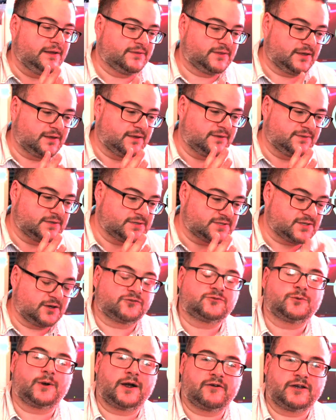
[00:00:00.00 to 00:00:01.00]
that the
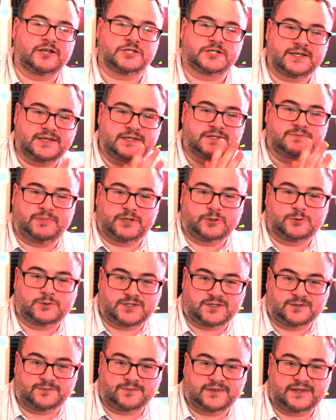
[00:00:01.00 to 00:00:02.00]
software engineers build
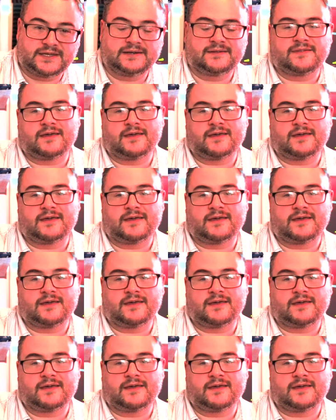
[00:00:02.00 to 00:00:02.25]
something